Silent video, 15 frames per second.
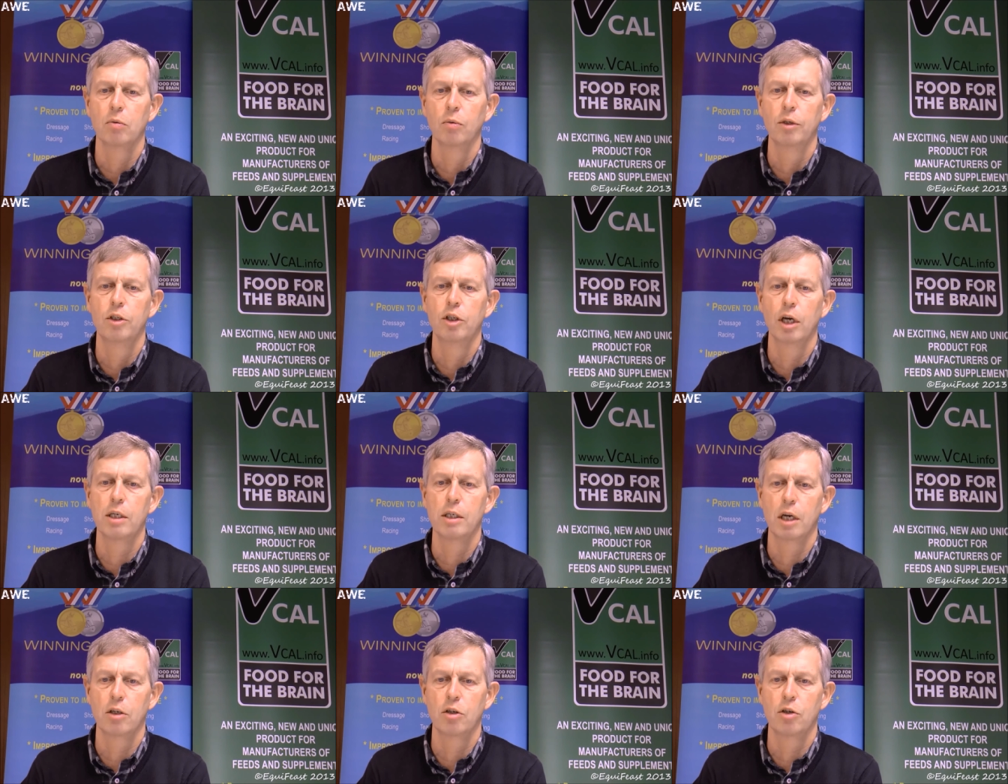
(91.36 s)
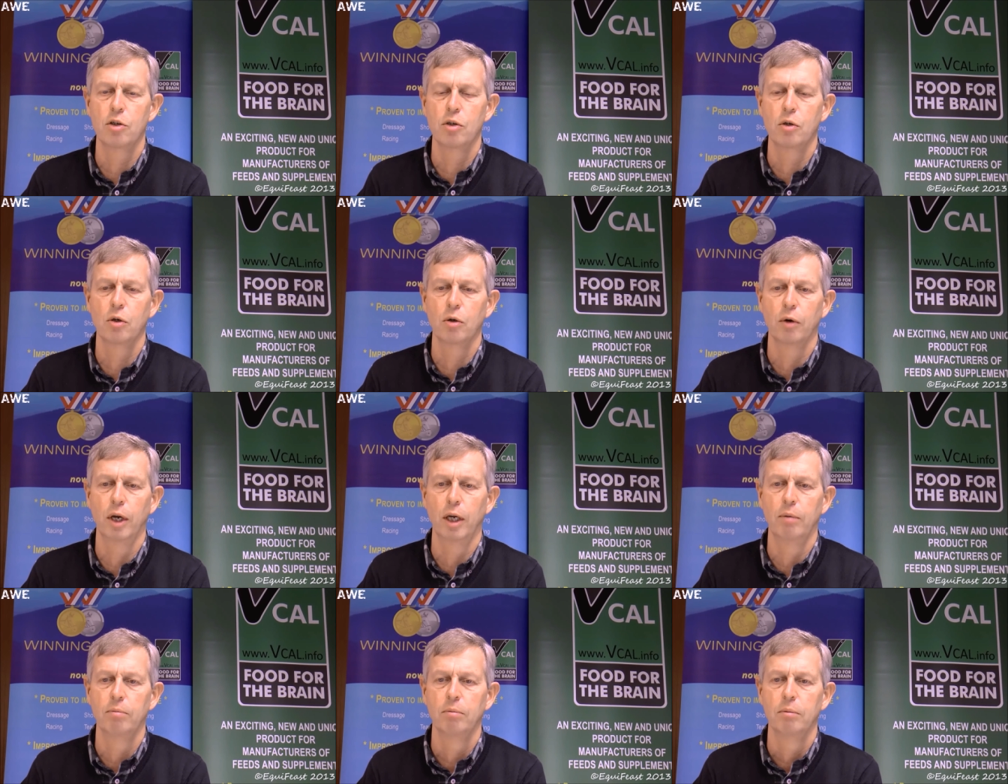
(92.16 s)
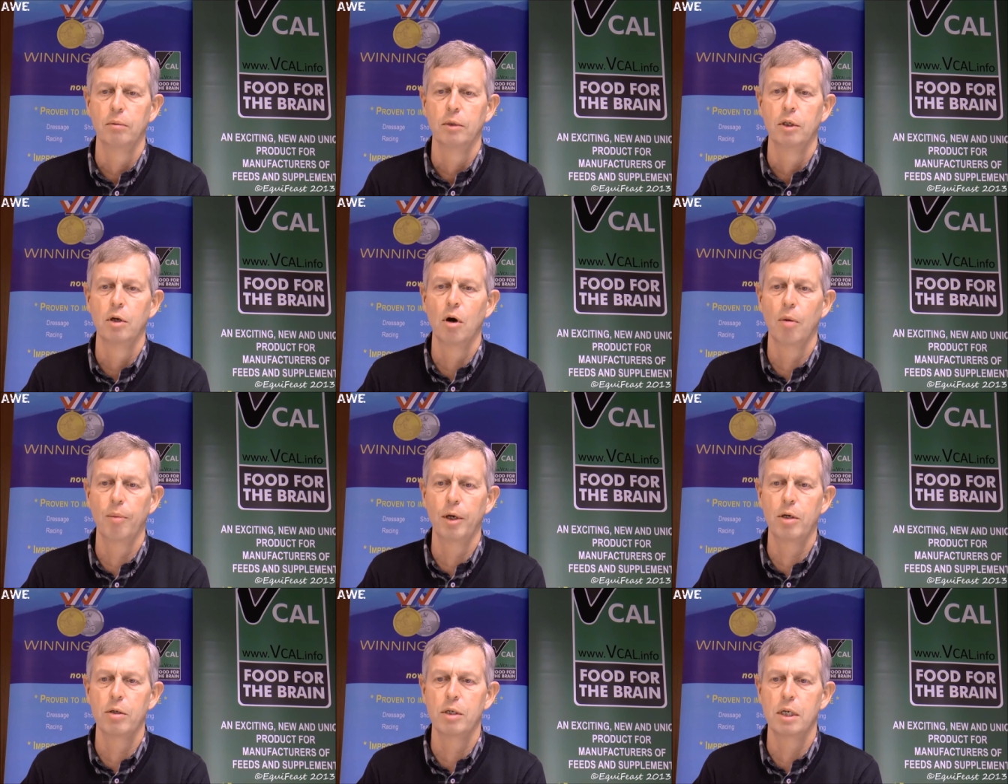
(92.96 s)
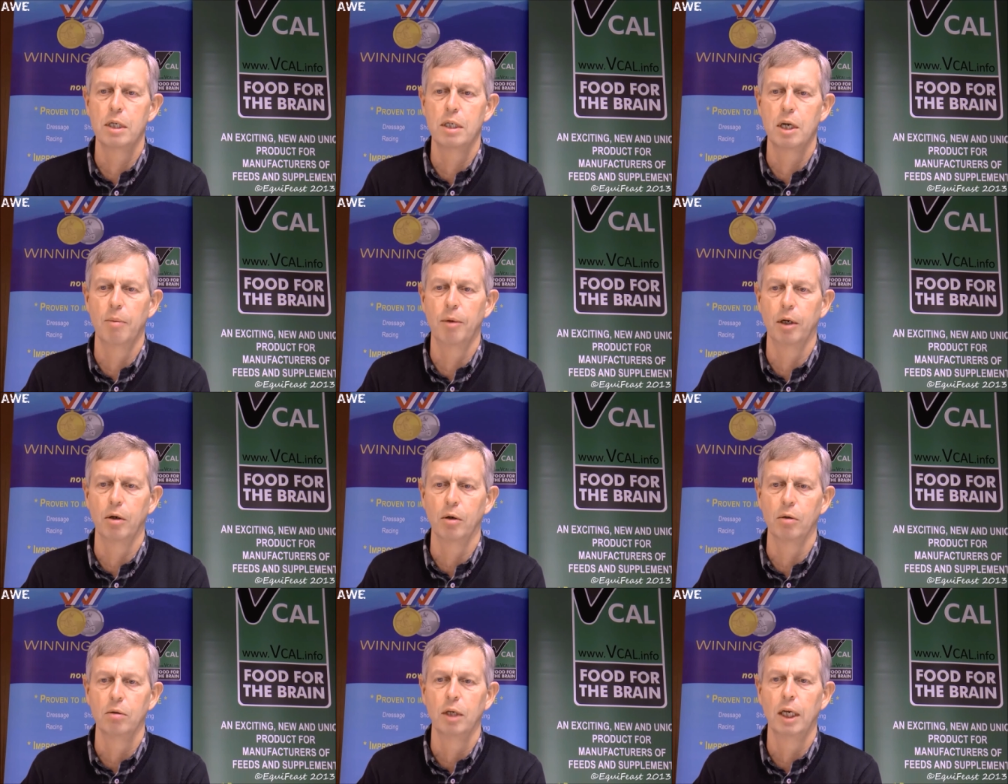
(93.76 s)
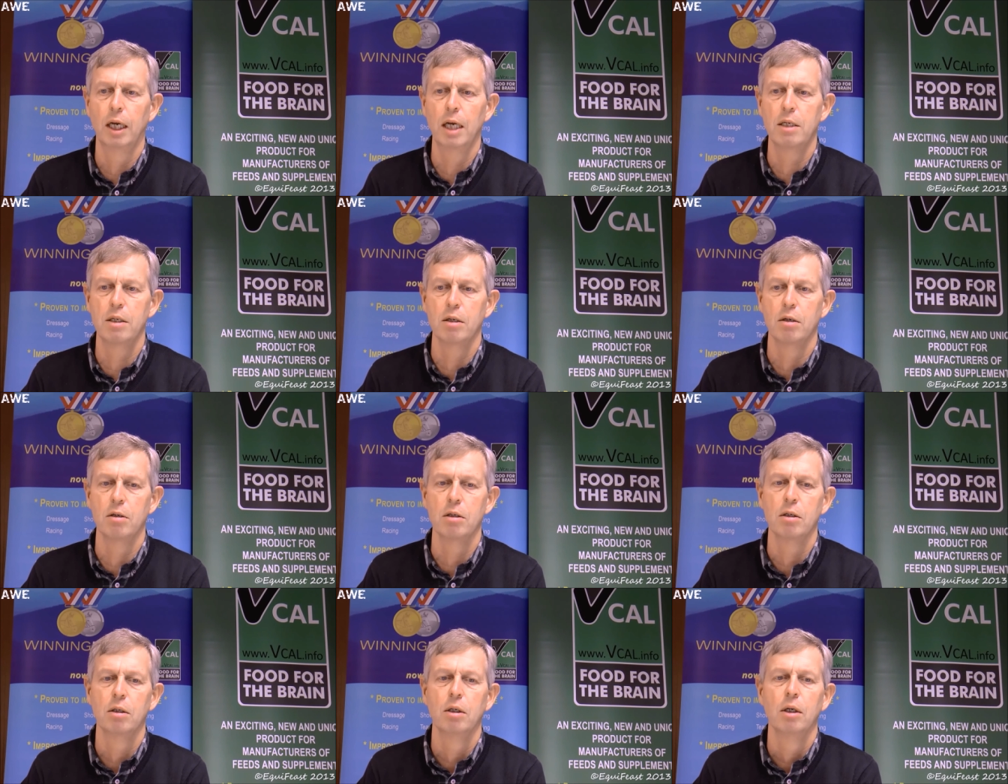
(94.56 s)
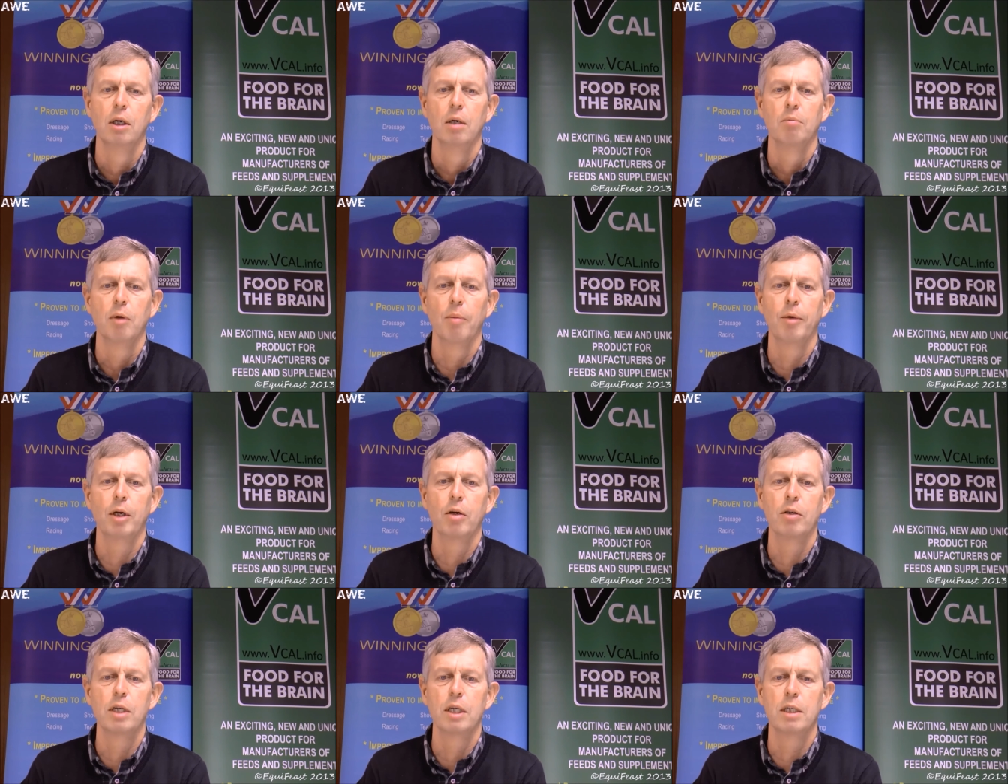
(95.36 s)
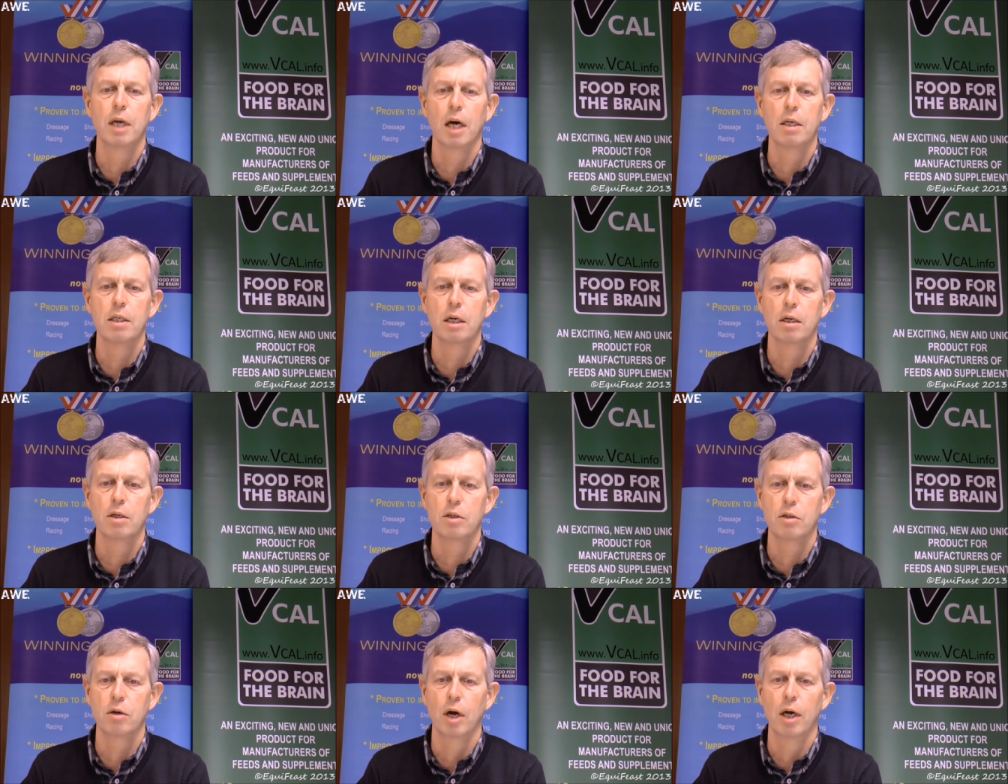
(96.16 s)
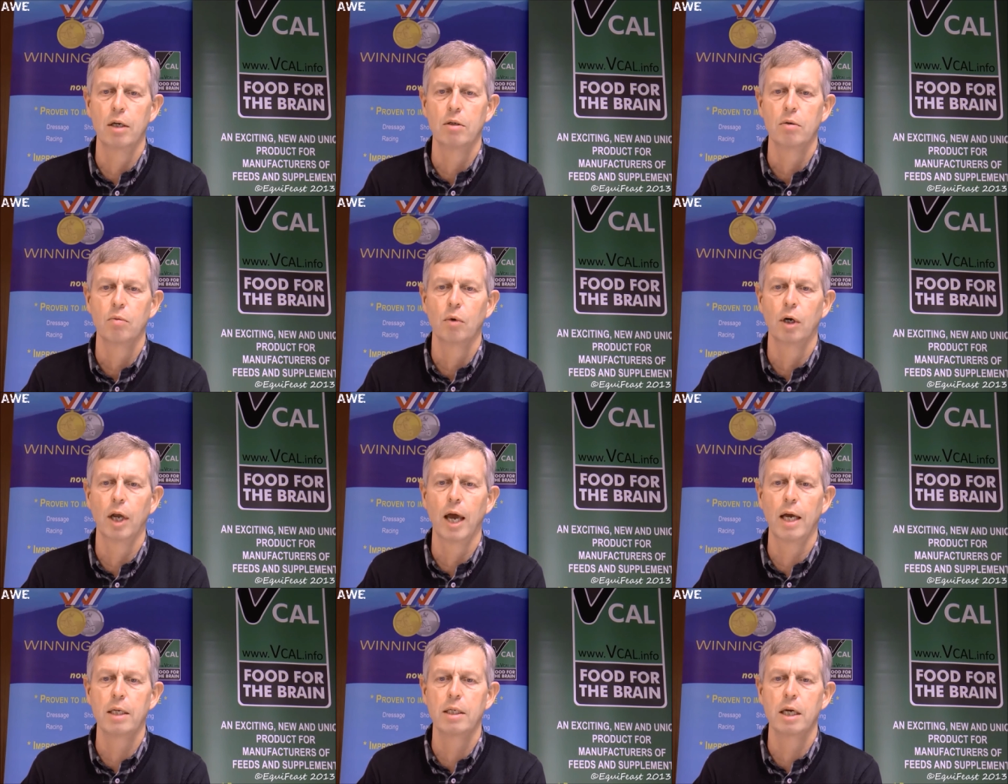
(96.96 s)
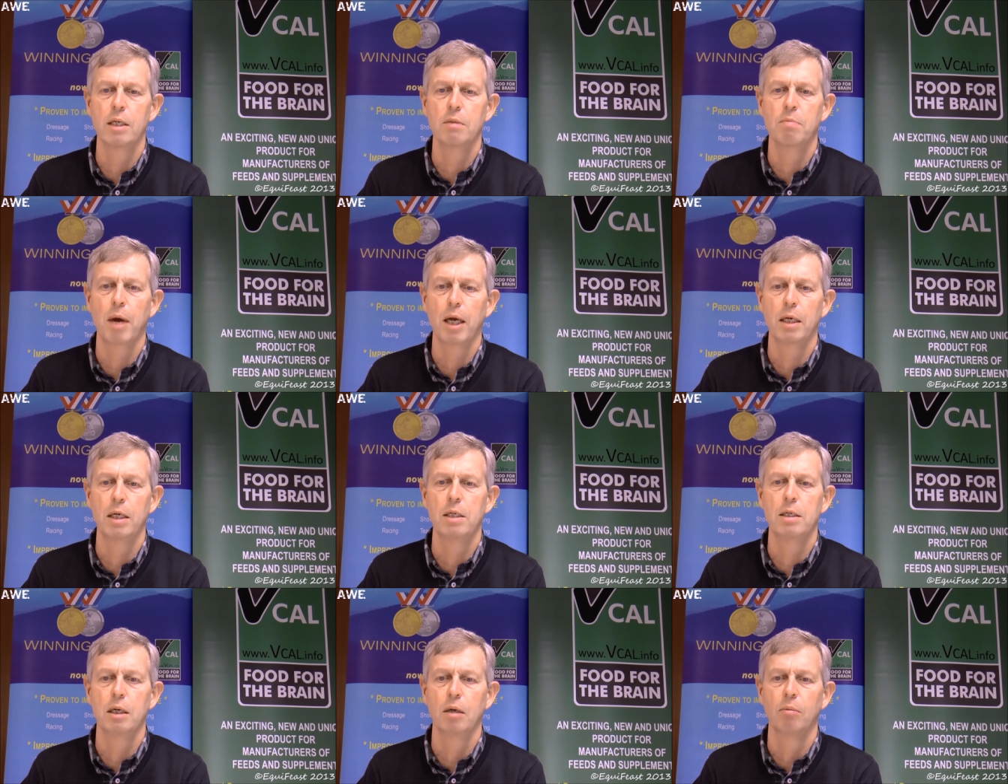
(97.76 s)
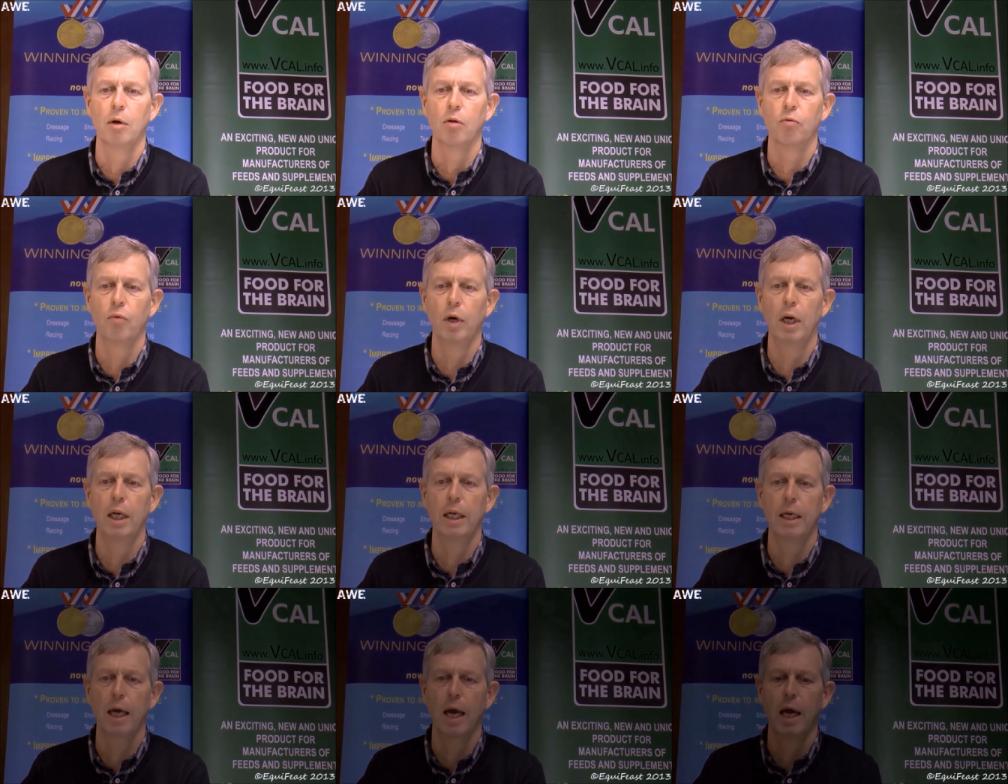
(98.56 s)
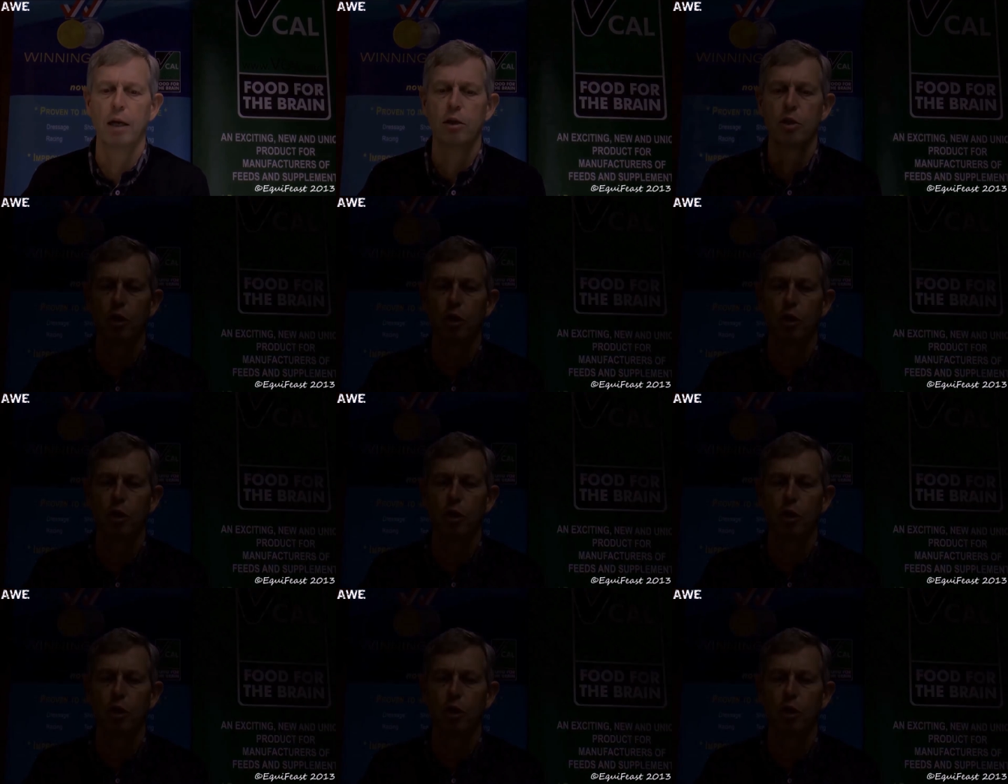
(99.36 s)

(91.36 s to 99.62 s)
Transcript: with just such a story, not because it's typical, it isn't, but because it does illustrate what excess magnesium really can